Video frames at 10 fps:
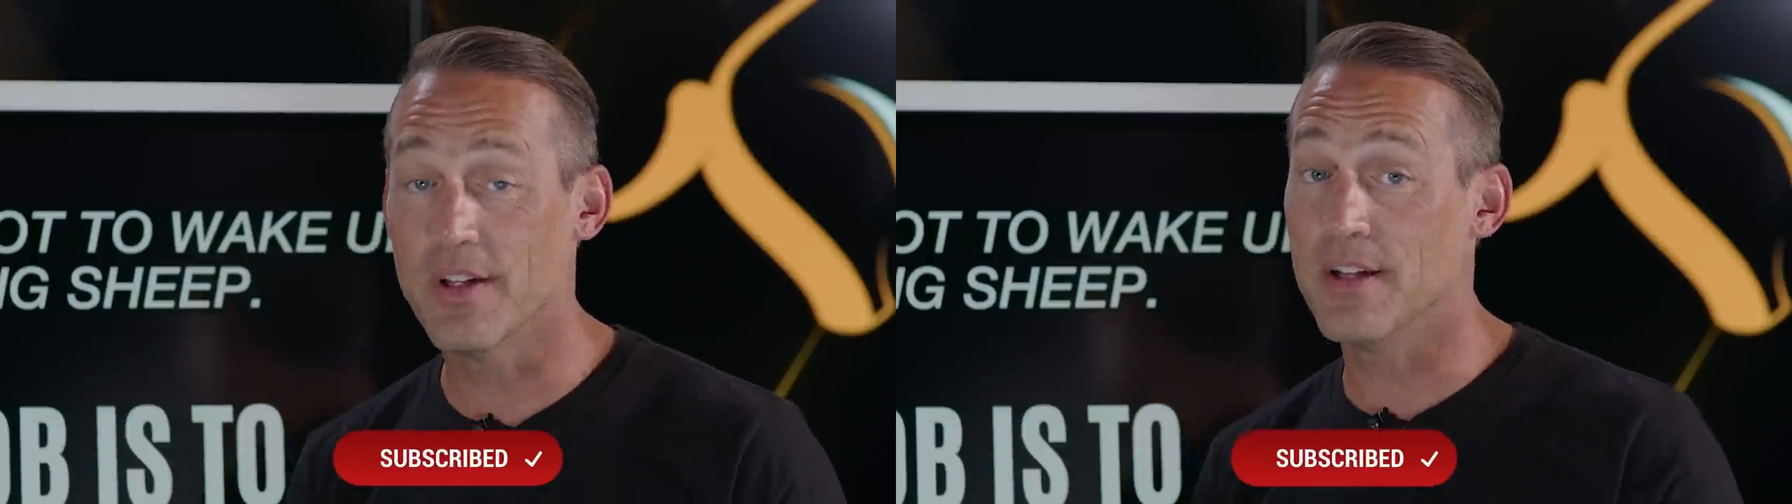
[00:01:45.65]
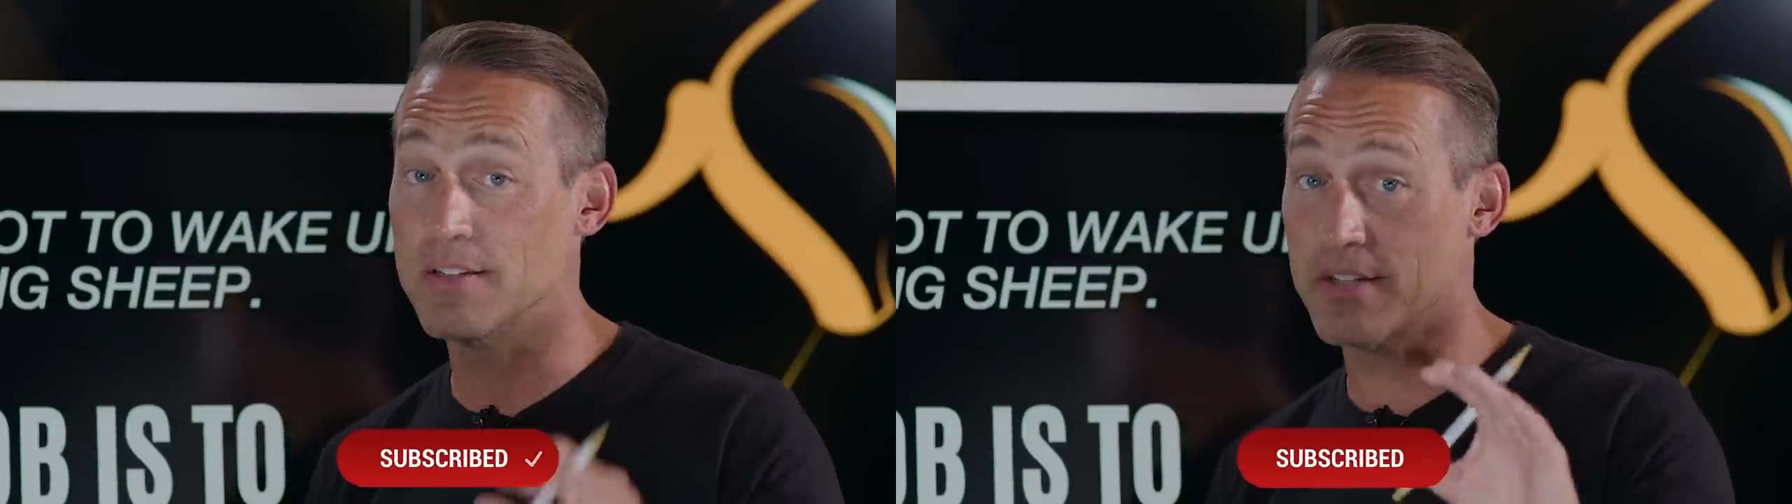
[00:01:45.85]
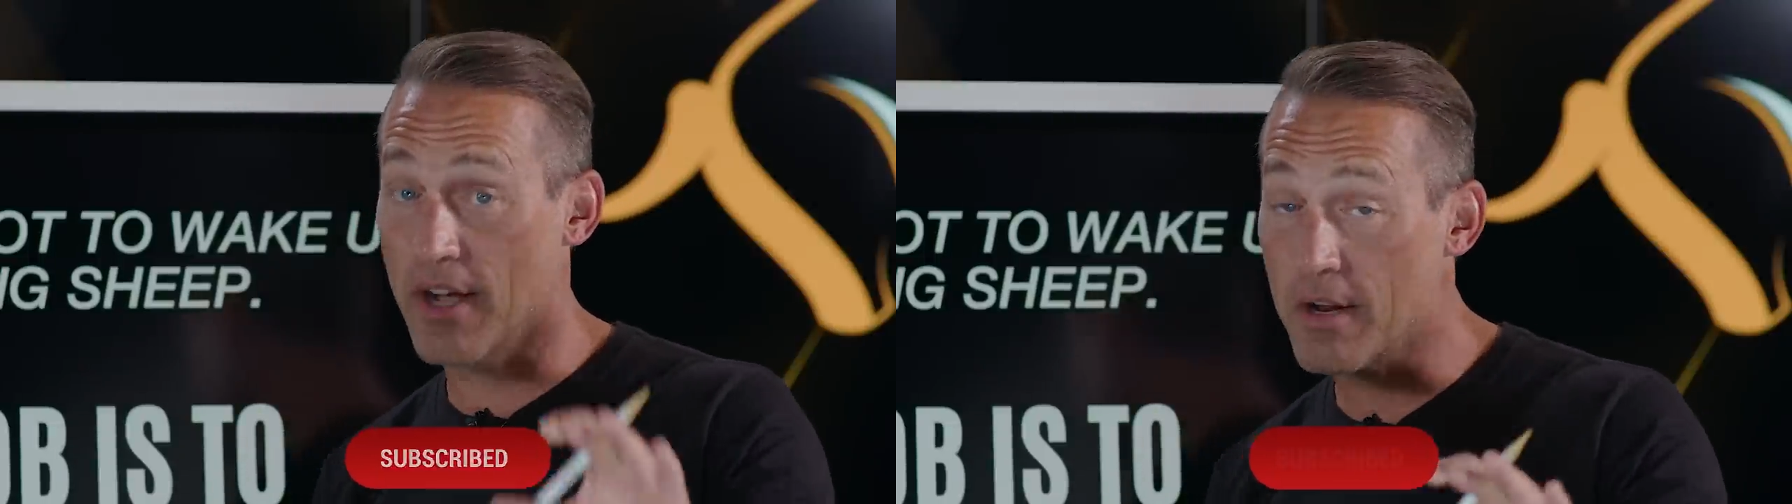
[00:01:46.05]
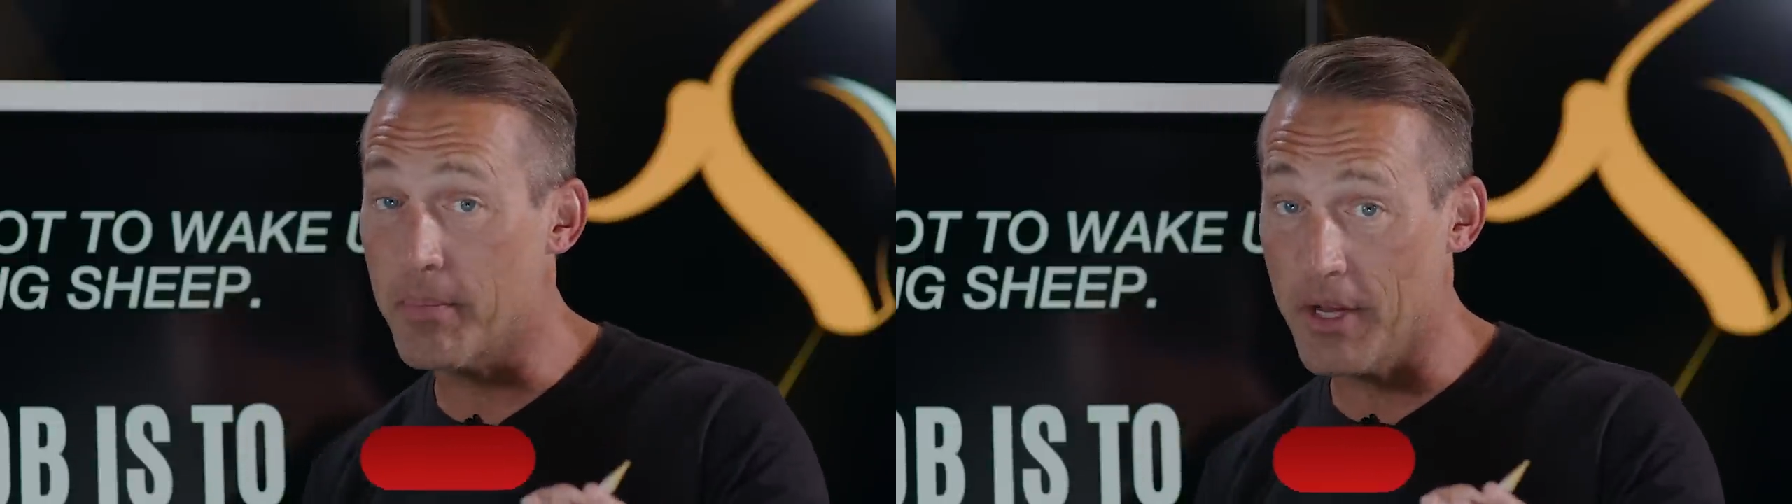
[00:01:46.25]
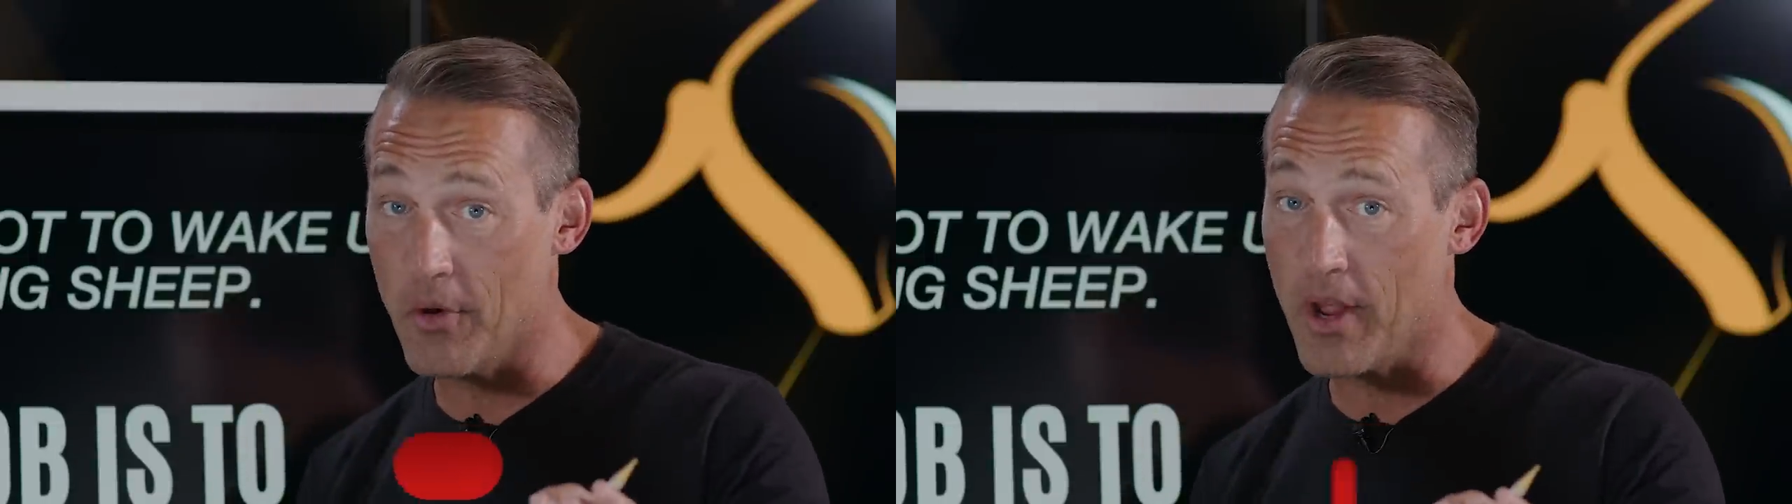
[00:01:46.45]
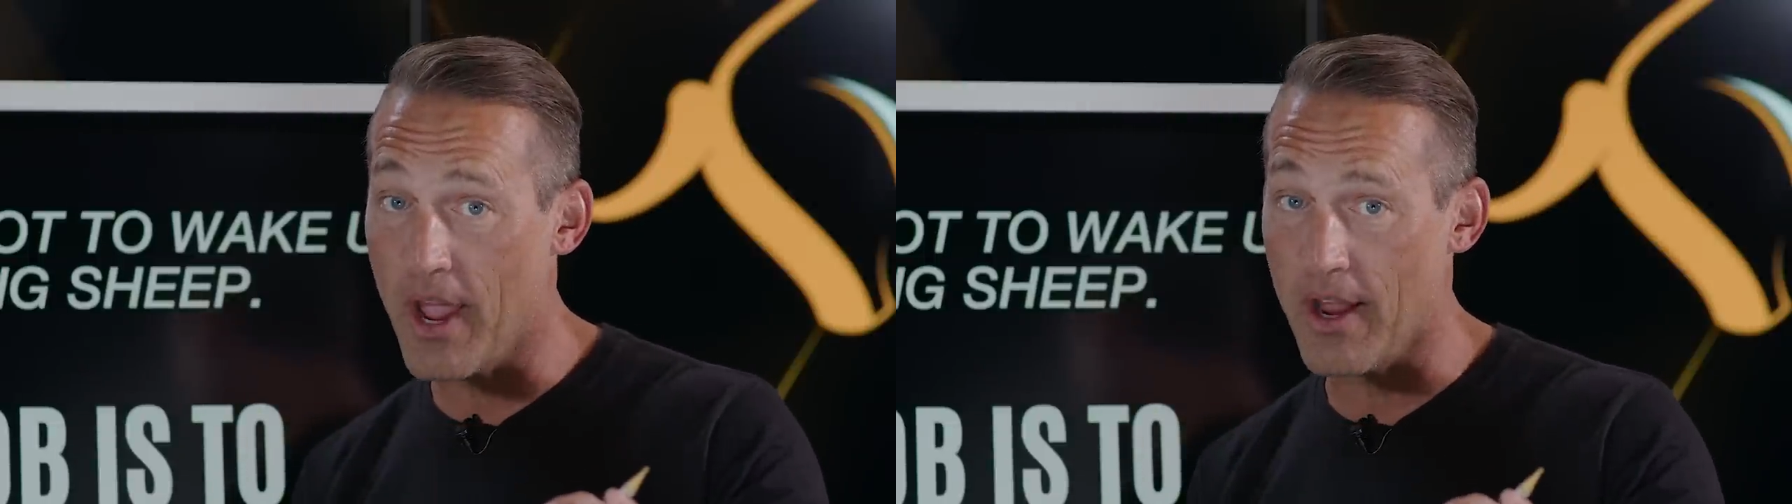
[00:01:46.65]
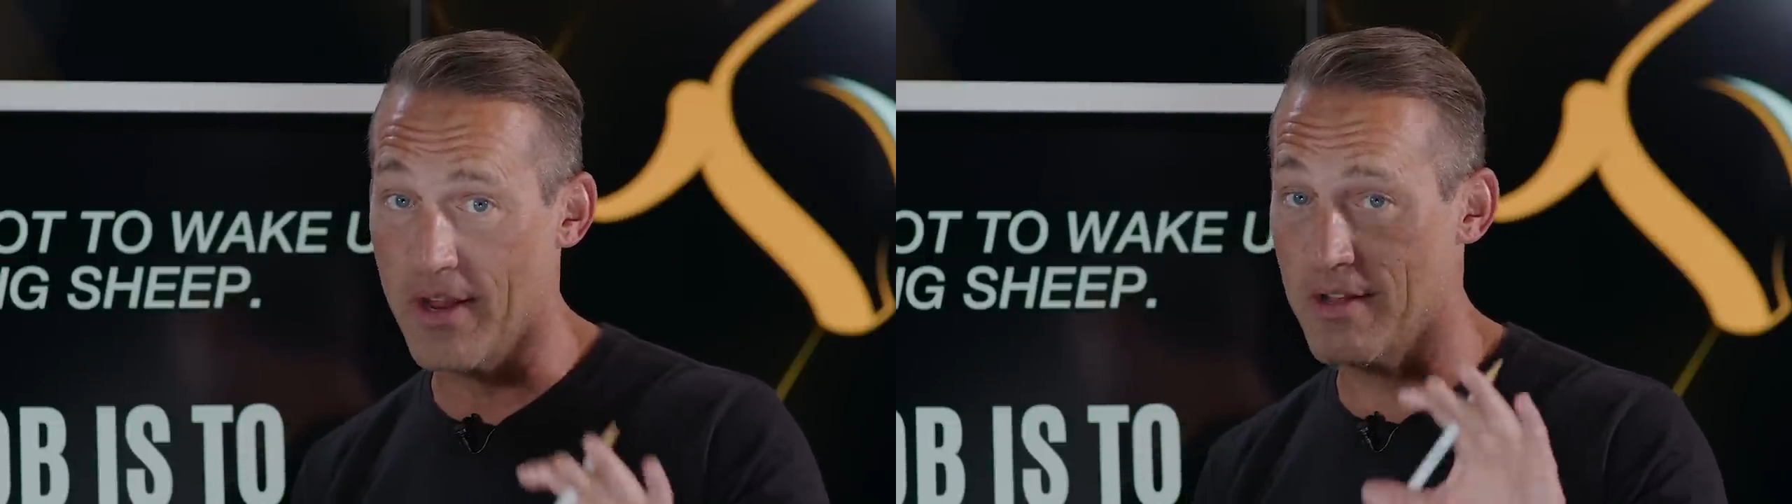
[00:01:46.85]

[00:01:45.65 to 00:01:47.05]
It's gonna be okay